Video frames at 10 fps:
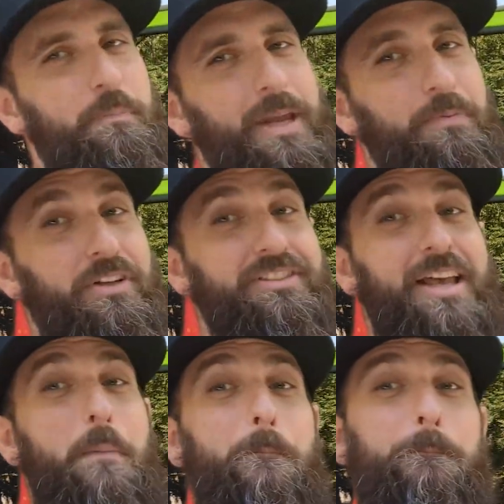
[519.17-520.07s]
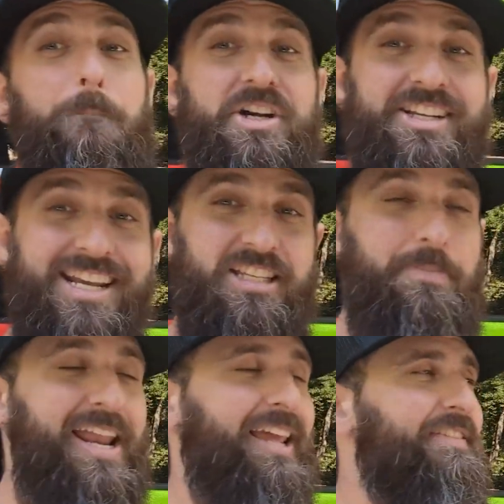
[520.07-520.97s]
of people
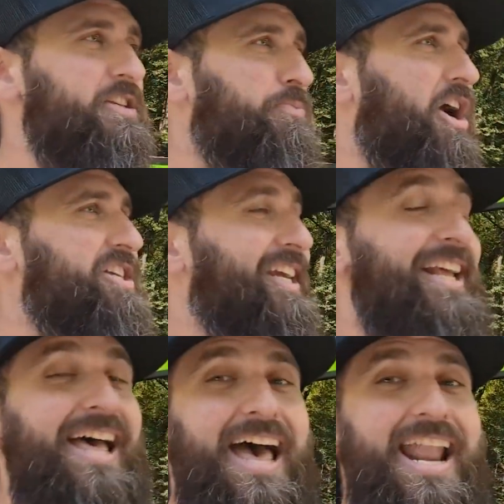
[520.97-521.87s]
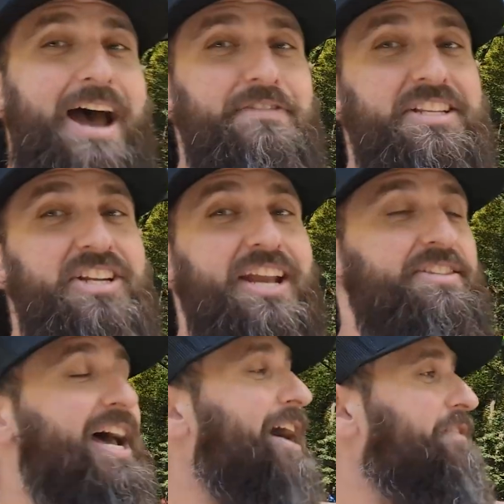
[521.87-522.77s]
participating in this project and having the chance
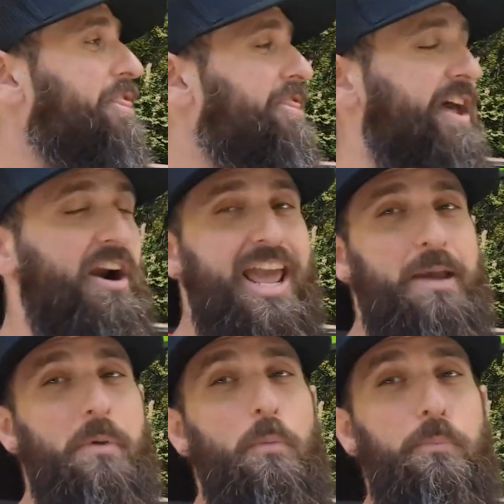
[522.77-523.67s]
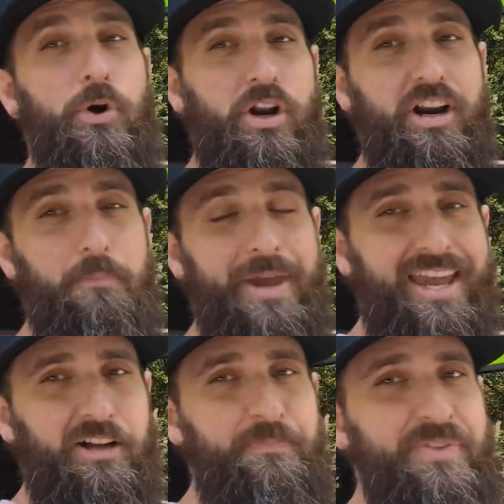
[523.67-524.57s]
to have their name put on a
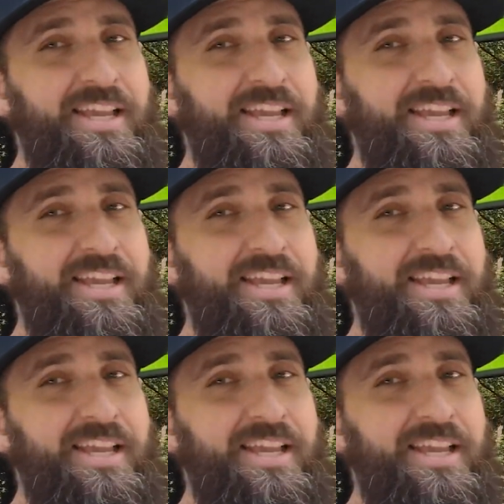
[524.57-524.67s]
panel.